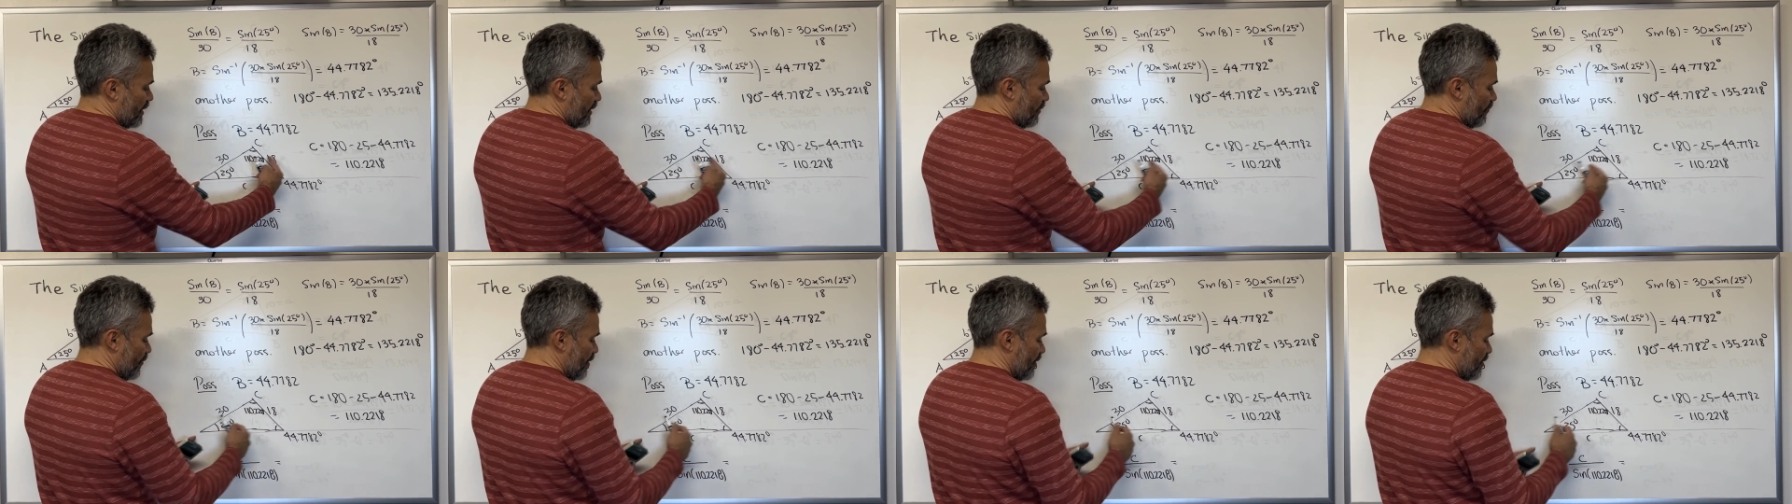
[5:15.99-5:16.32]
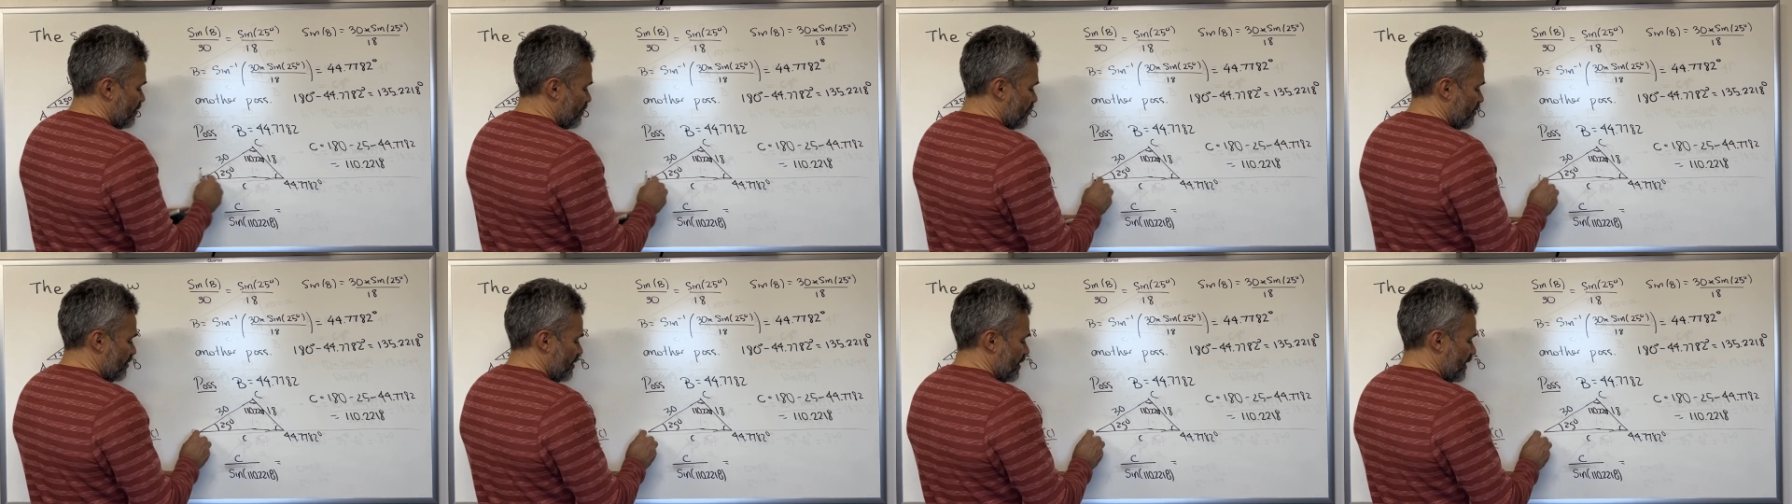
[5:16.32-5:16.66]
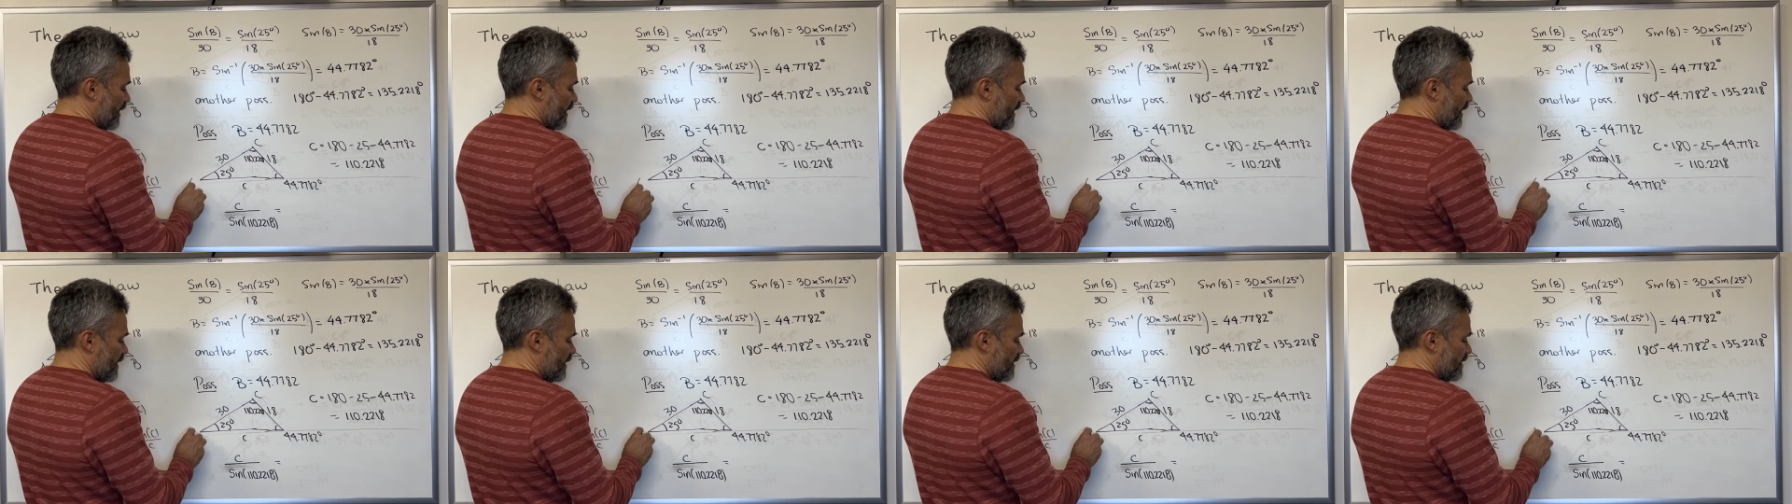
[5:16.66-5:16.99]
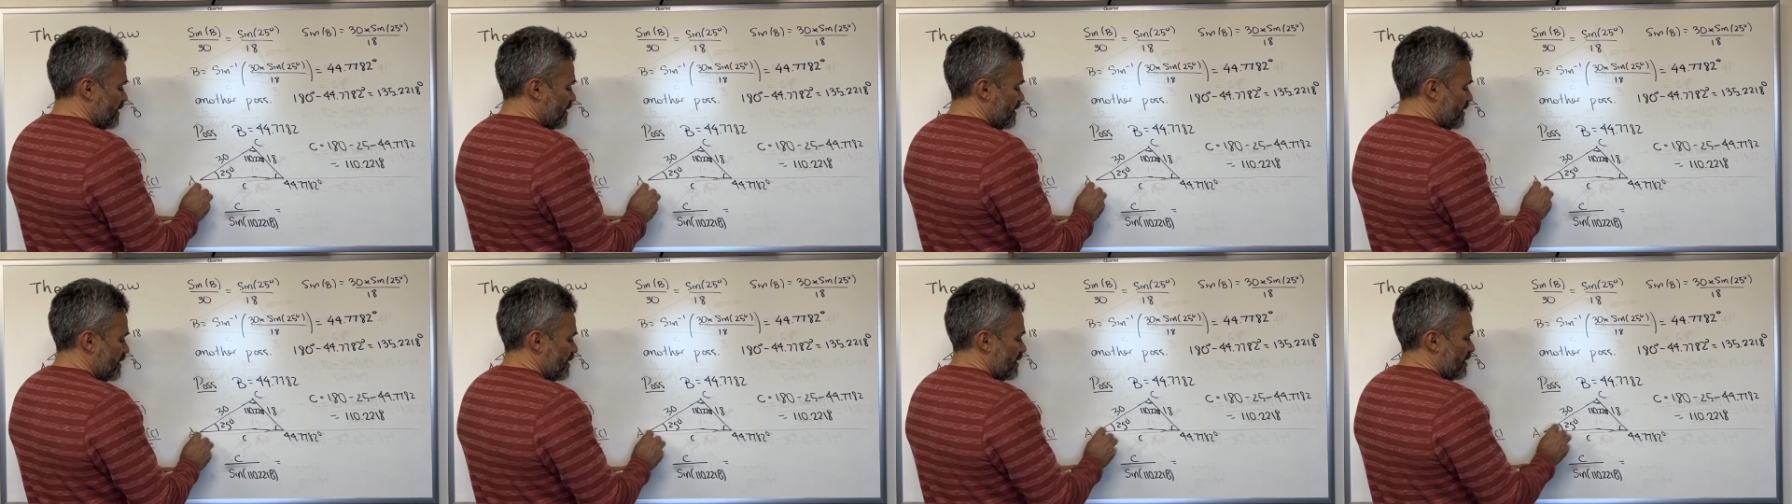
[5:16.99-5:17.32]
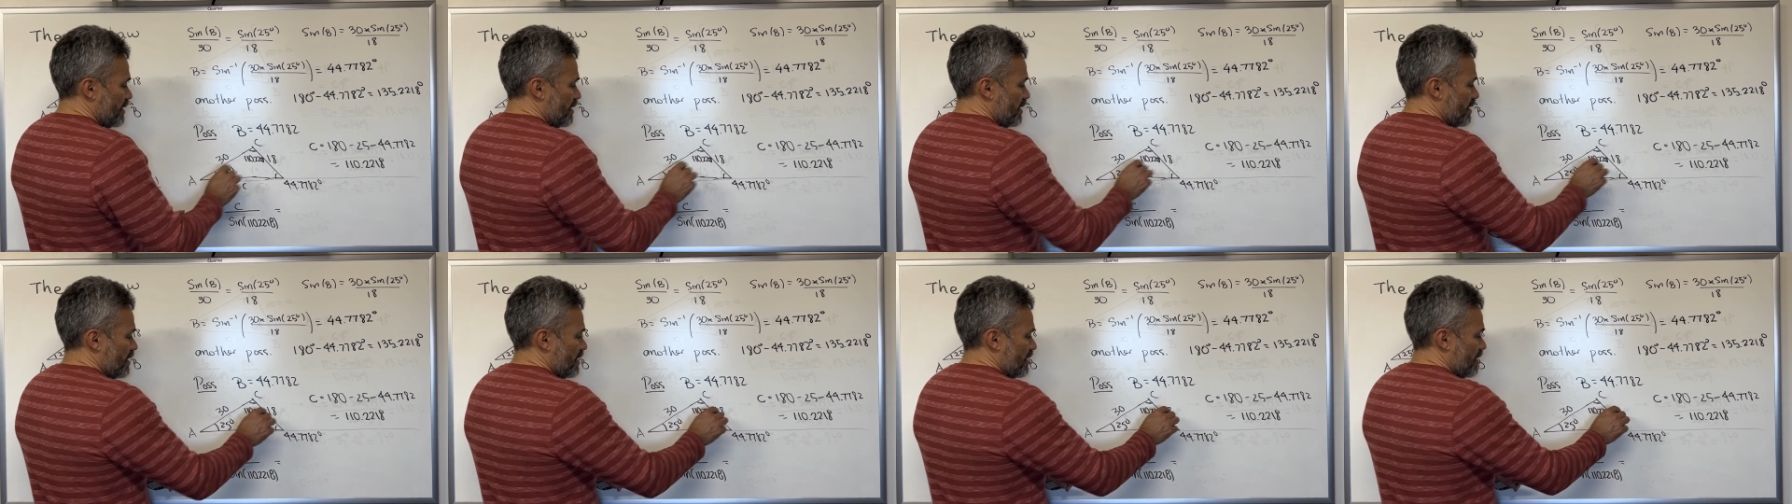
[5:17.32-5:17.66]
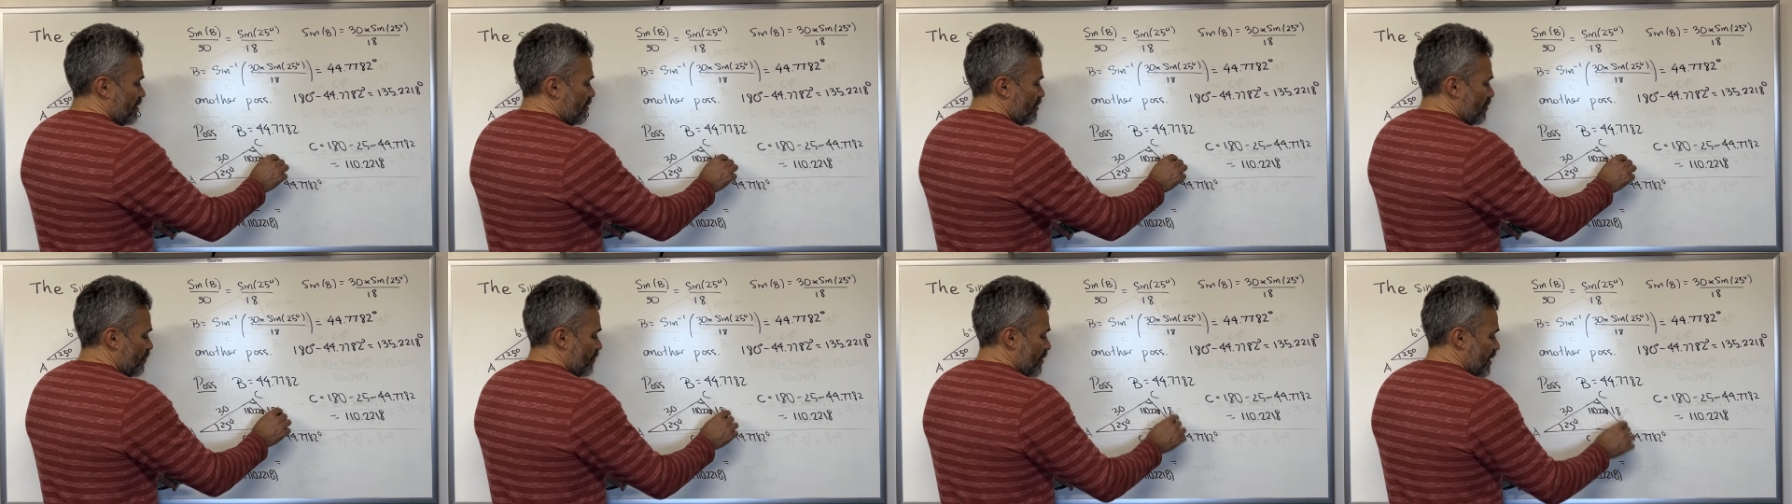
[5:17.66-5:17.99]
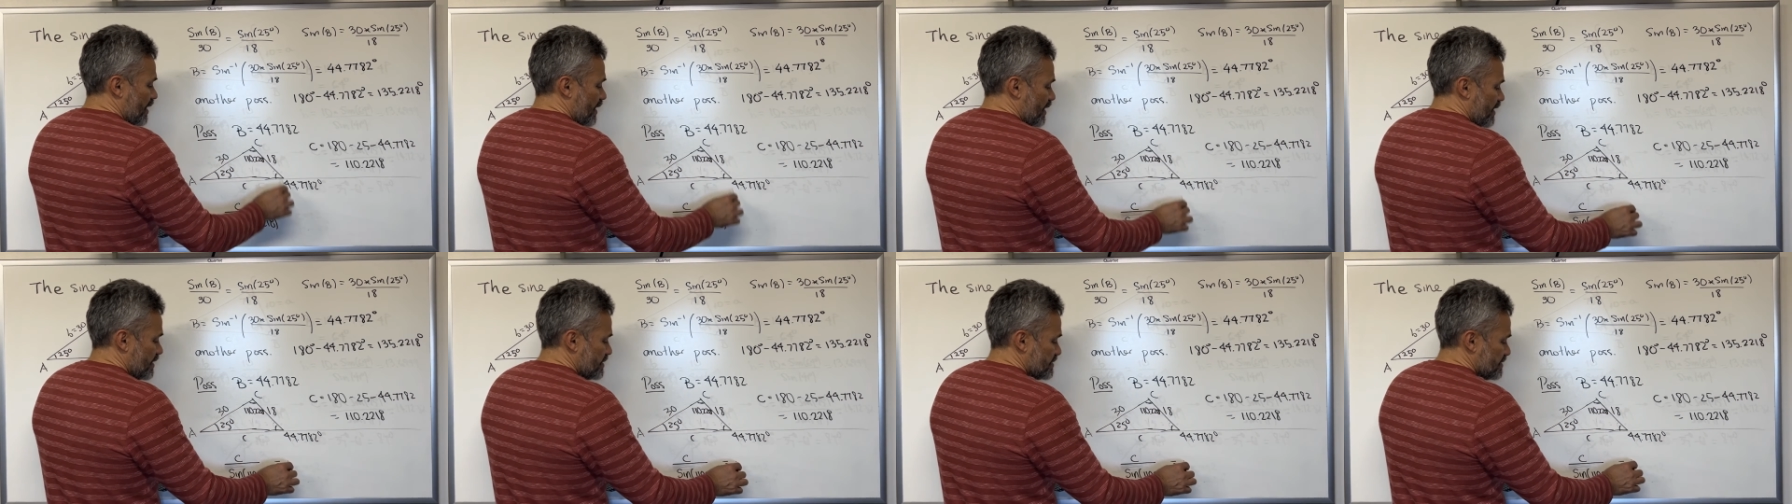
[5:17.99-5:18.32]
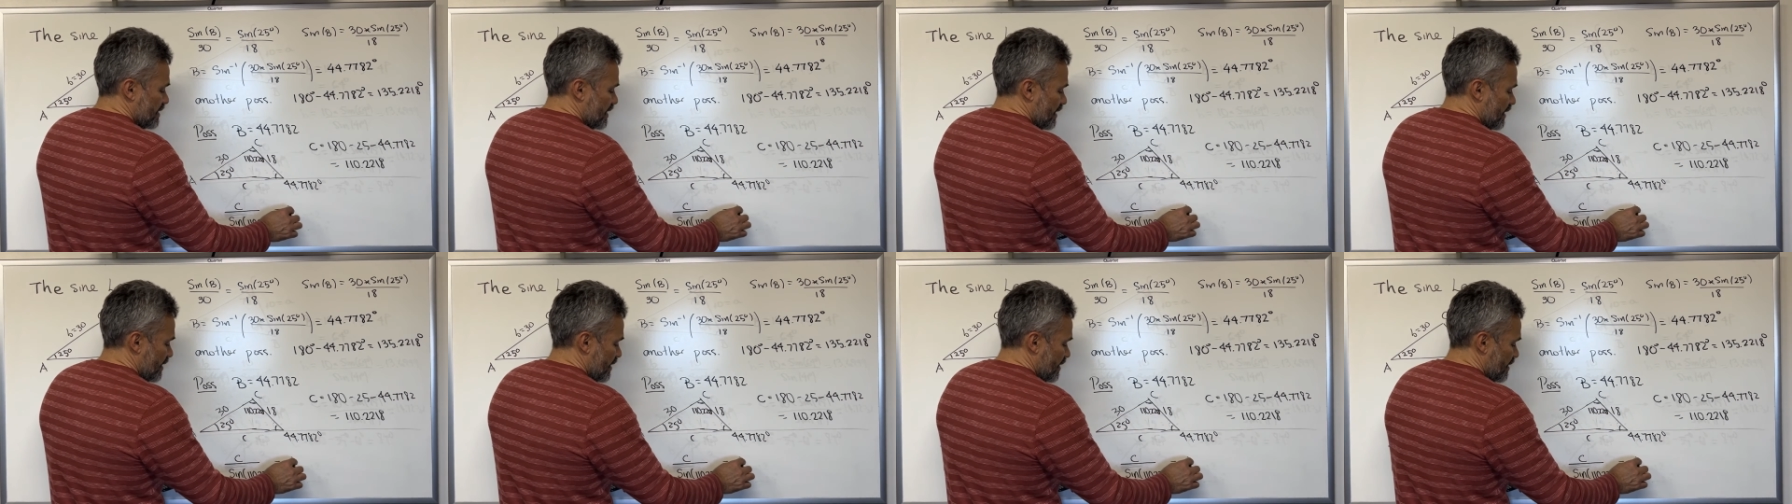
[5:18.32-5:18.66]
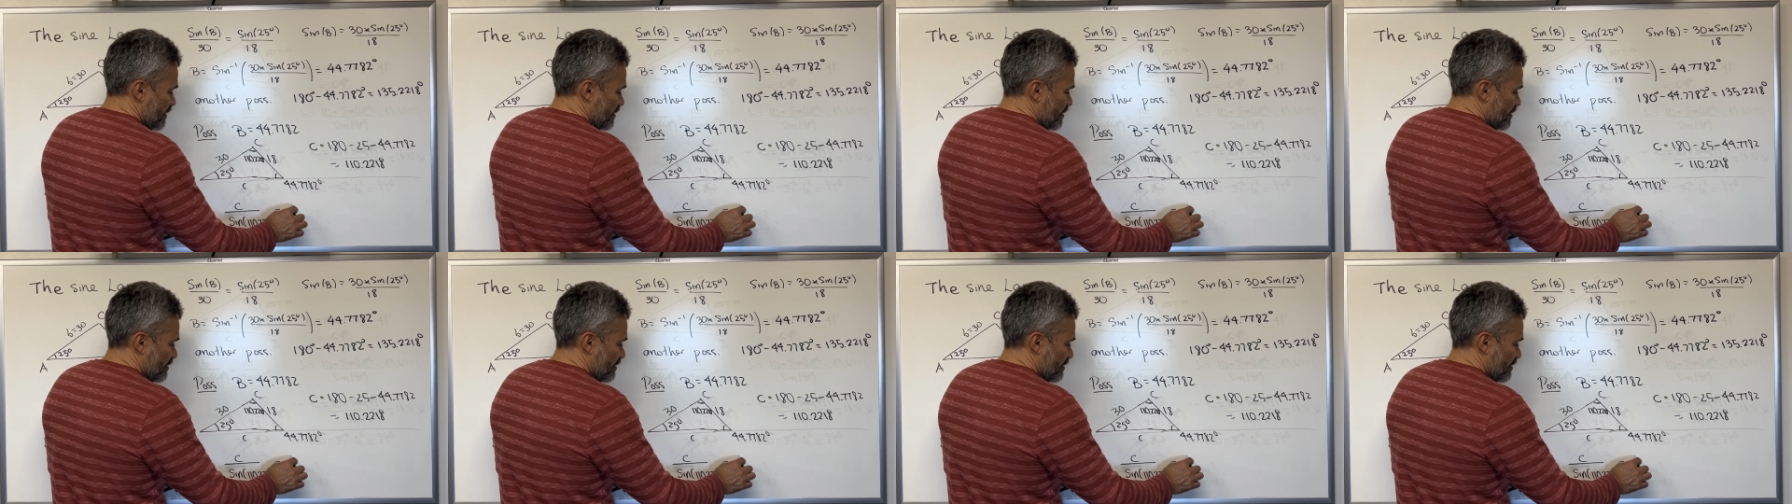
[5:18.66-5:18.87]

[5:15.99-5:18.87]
We know a and lowercase a,